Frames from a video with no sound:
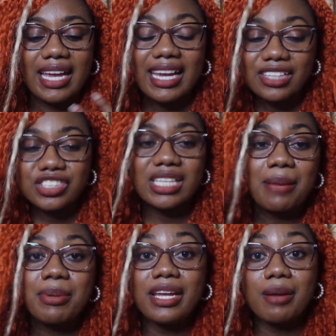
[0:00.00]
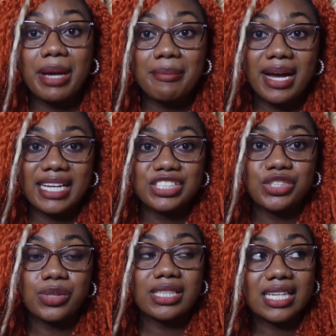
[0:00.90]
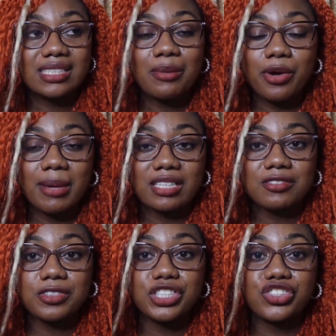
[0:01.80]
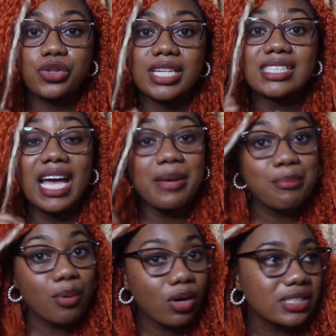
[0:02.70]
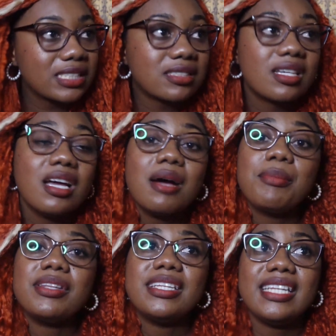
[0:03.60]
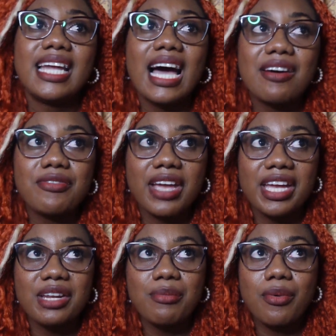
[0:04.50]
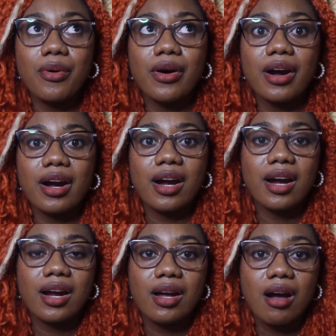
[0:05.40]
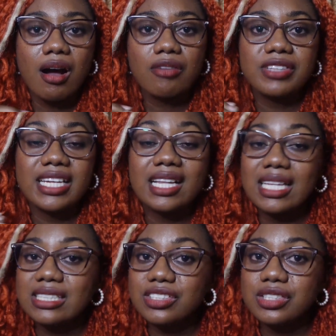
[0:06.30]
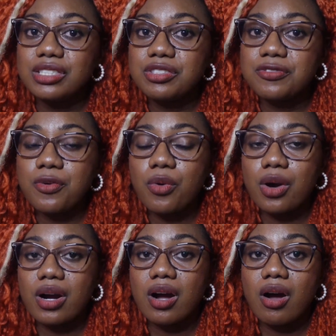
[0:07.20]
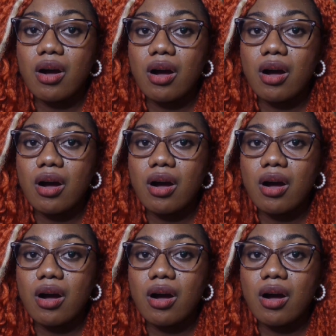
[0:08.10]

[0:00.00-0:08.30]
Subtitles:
it just kept playing on my mind. So the next time I went back to First Choice, I bought it, but they didn't have any more of the cleansers for